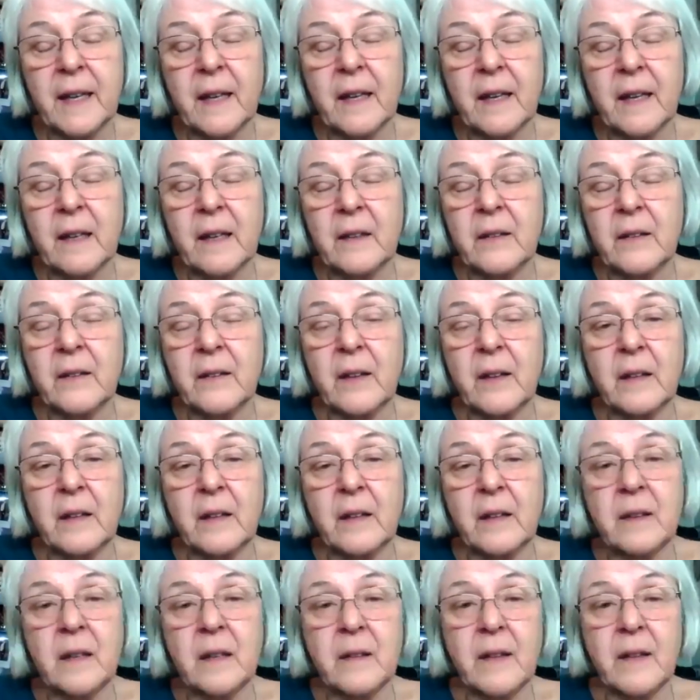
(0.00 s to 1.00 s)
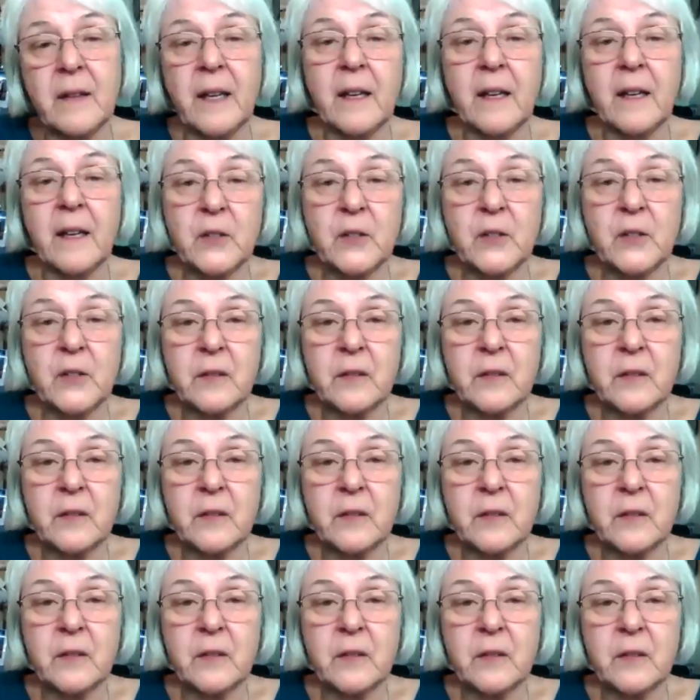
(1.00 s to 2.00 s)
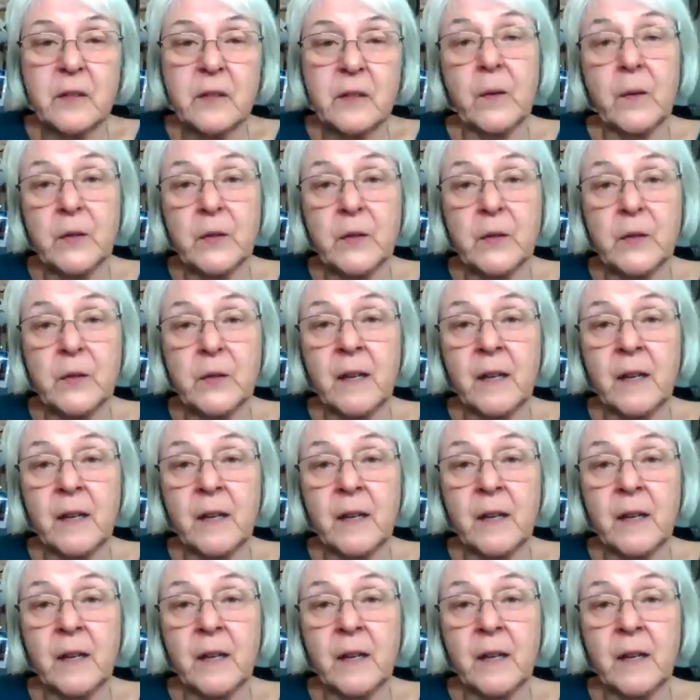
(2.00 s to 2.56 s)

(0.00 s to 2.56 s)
and said that they had just lost their Spanish